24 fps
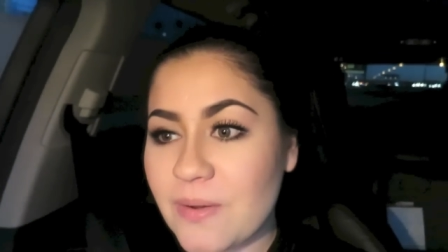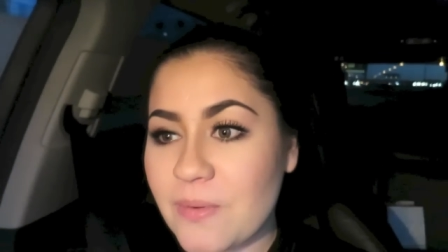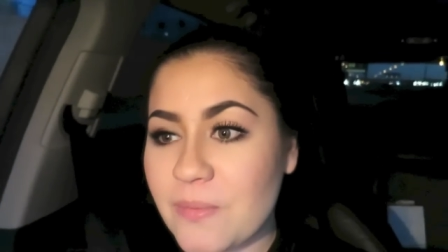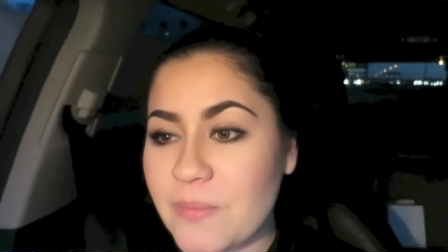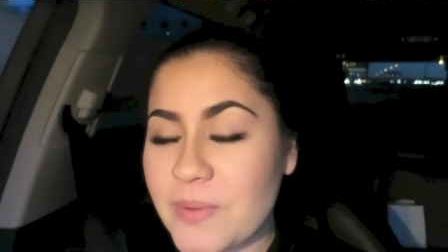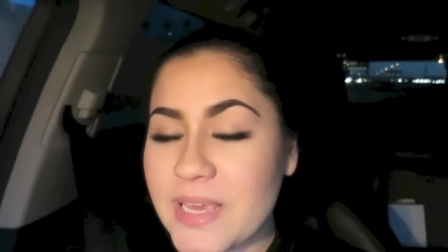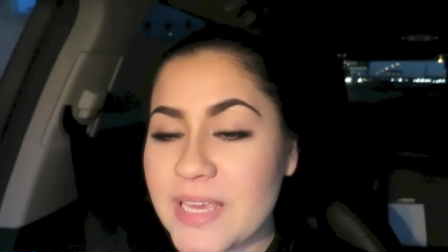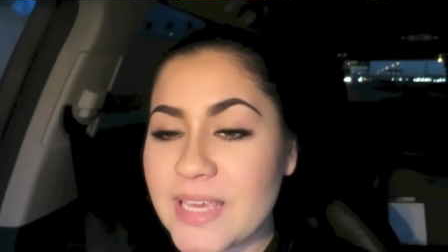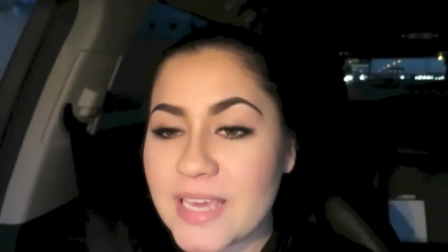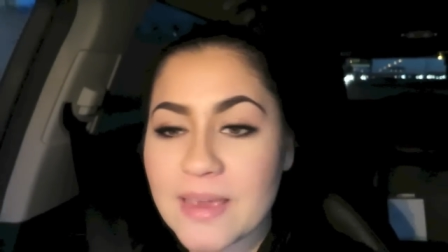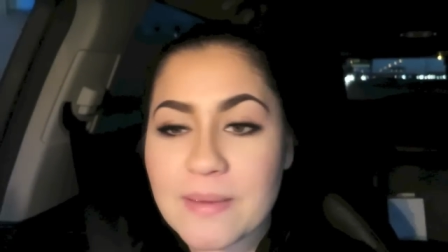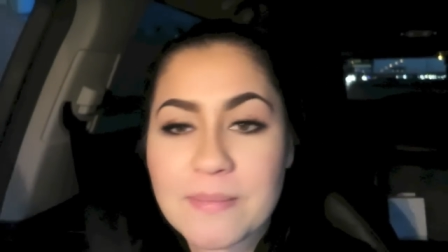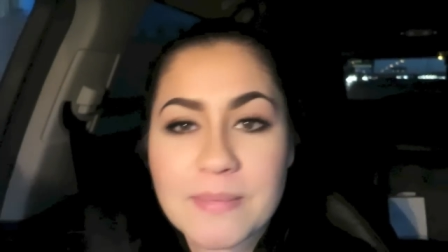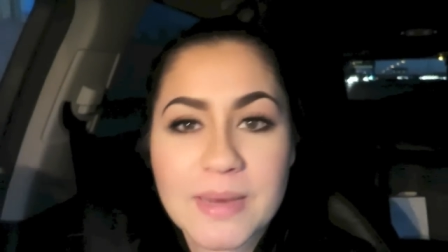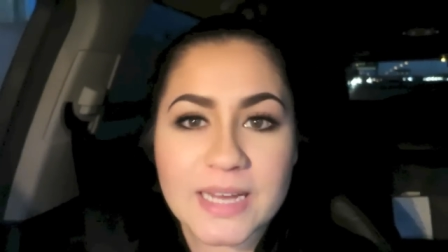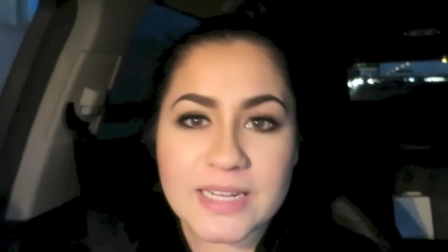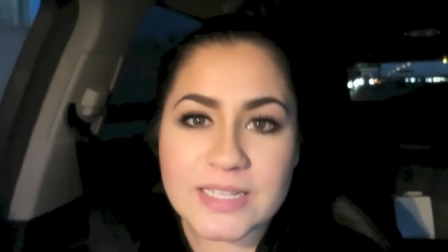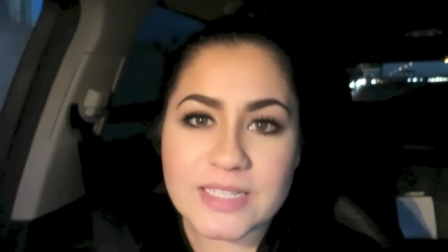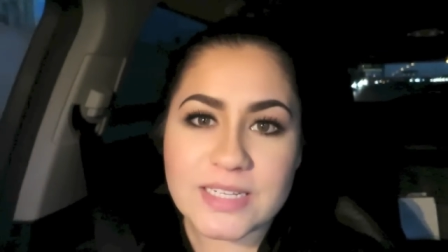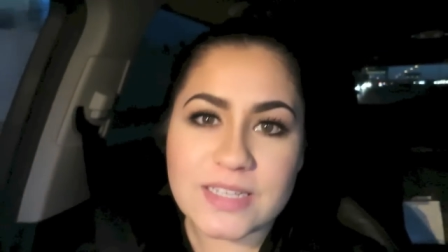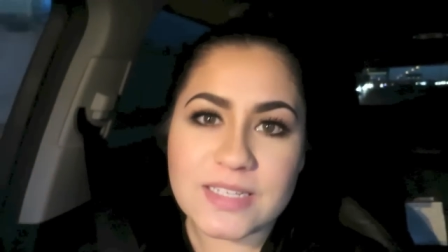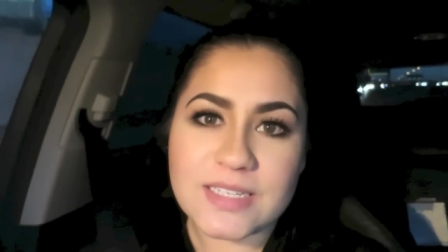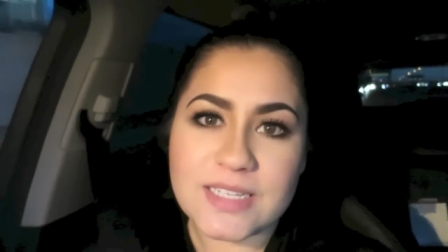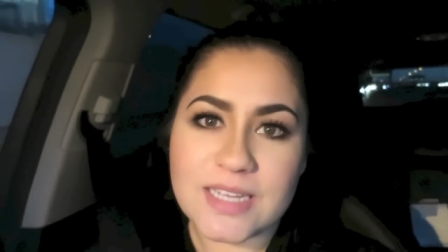we came
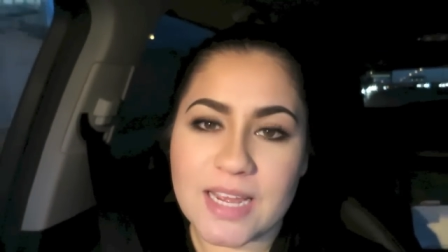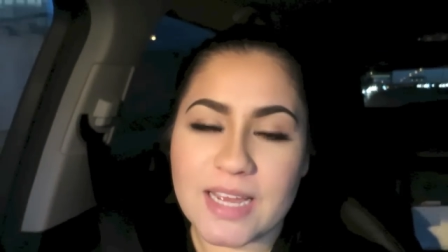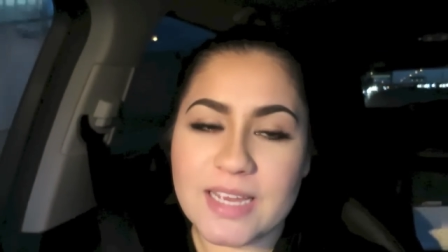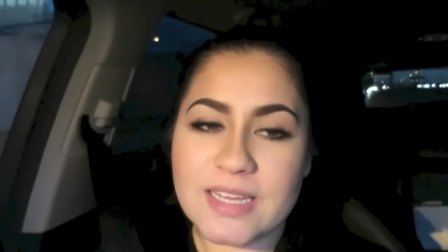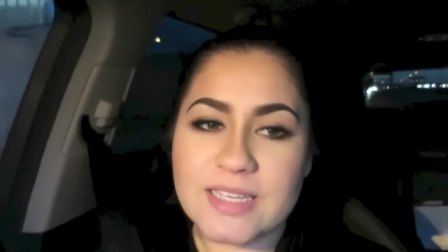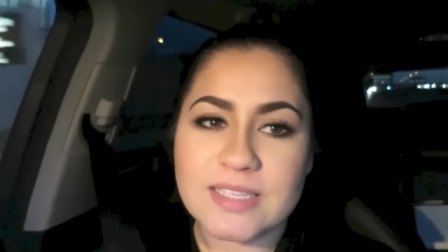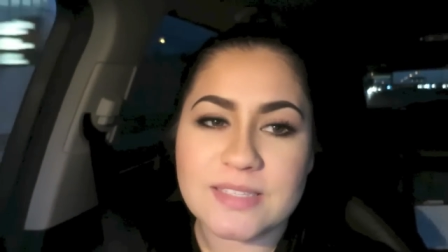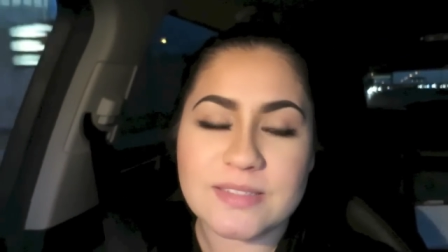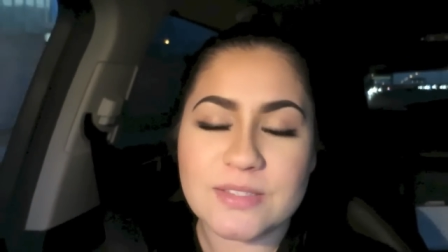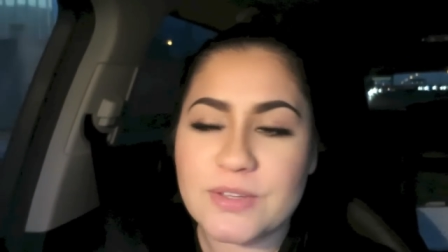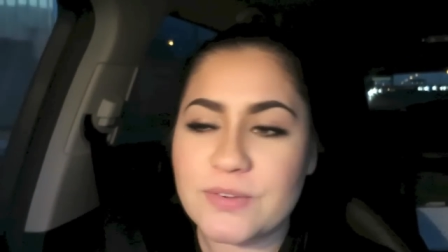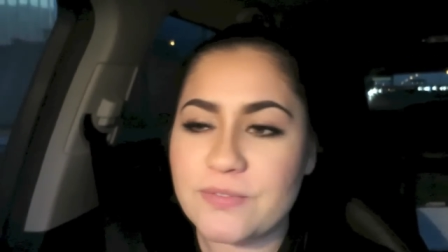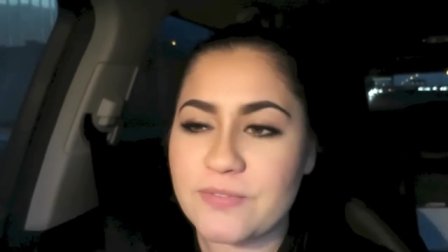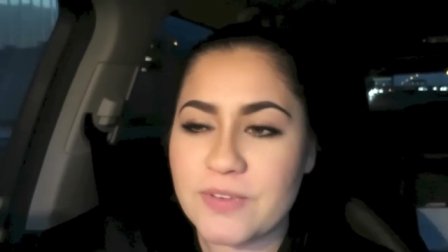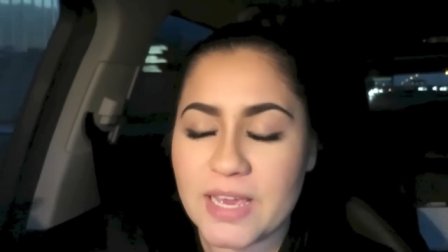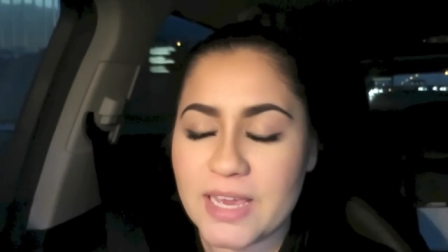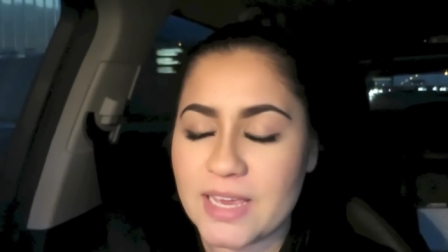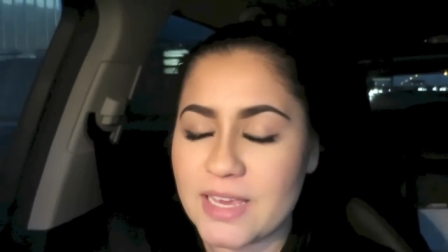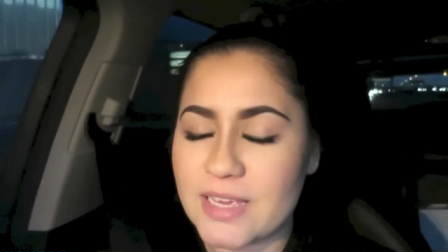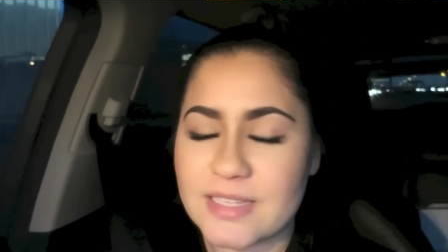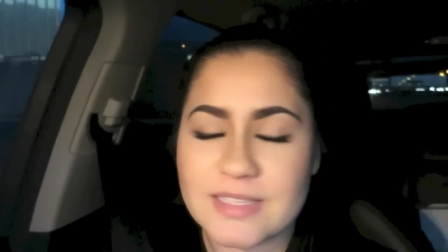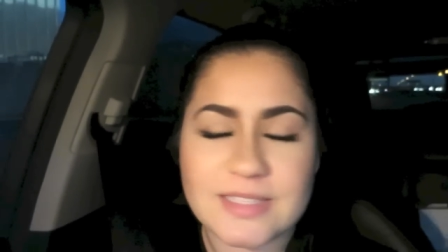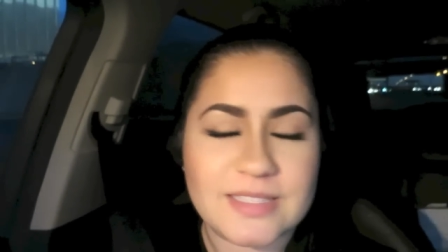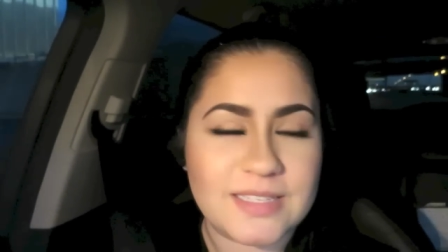back to Tex to
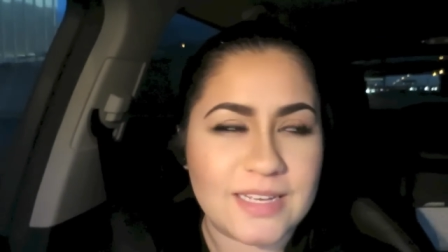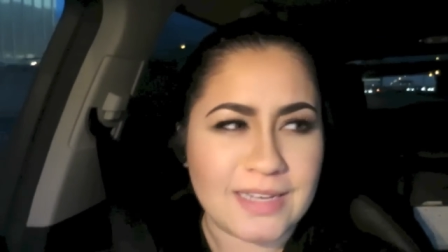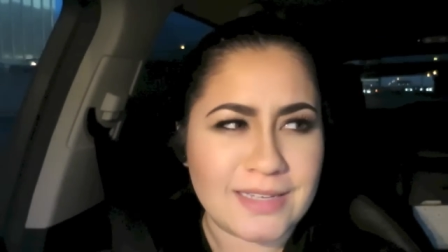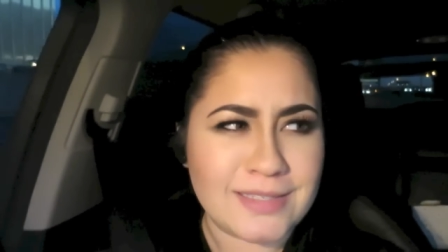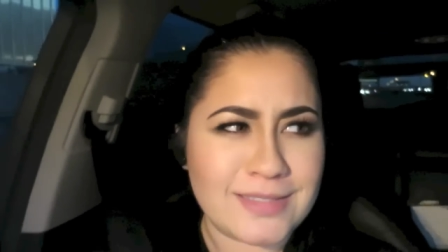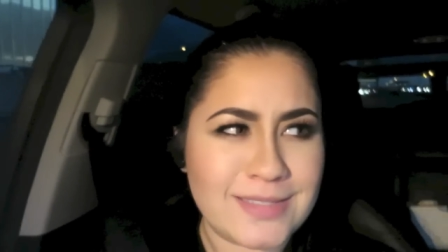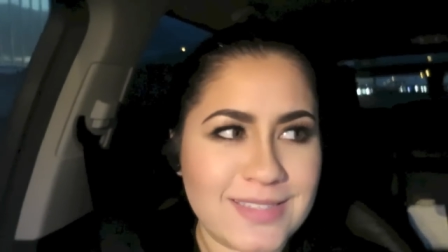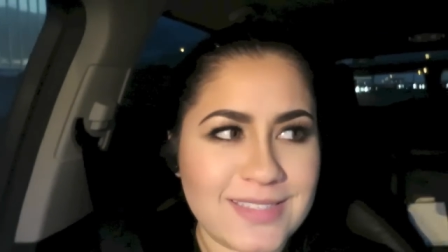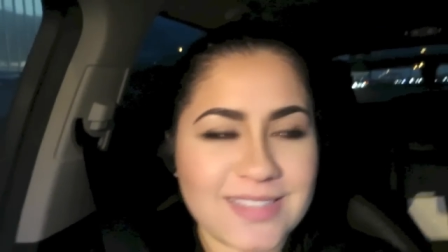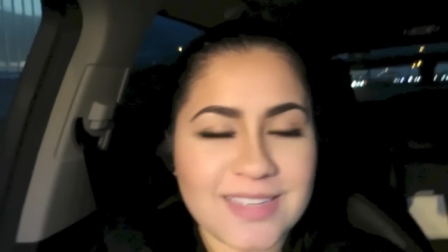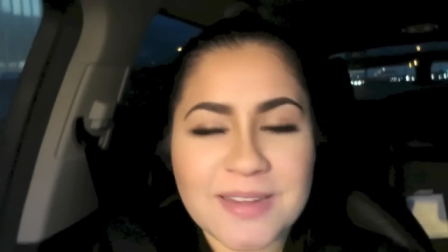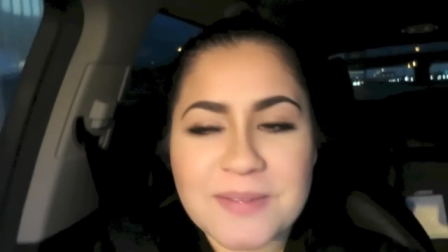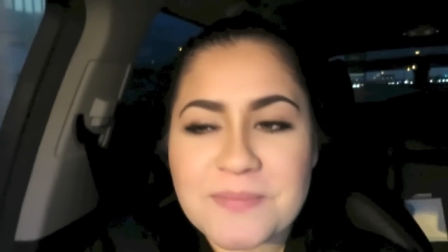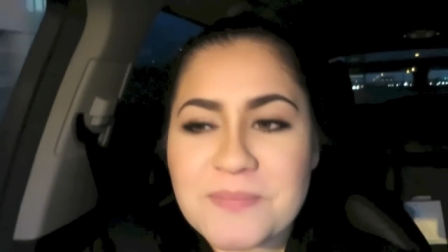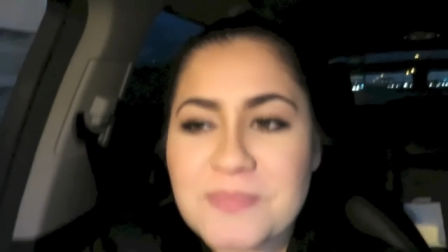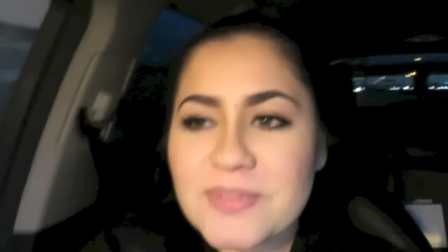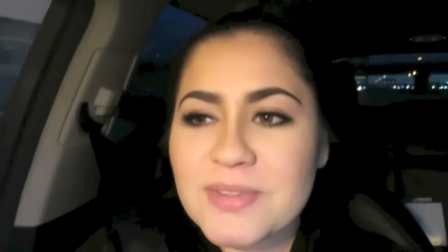Vegas, Texas.